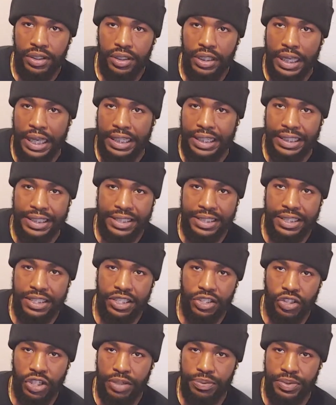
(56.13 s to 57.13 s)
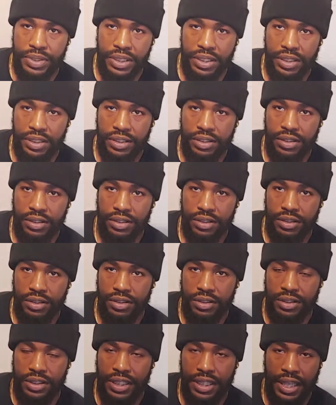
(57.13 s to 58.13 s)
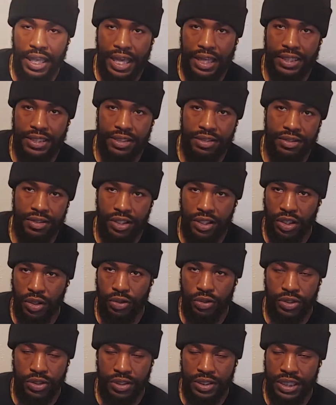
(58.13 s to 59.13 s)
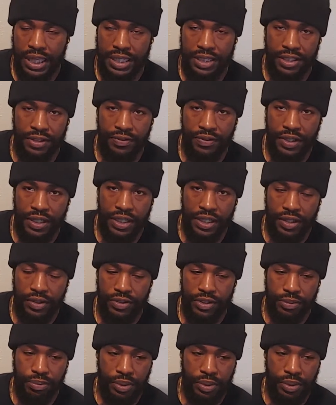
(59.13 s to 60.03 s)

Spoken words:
in this description to those sets of videos.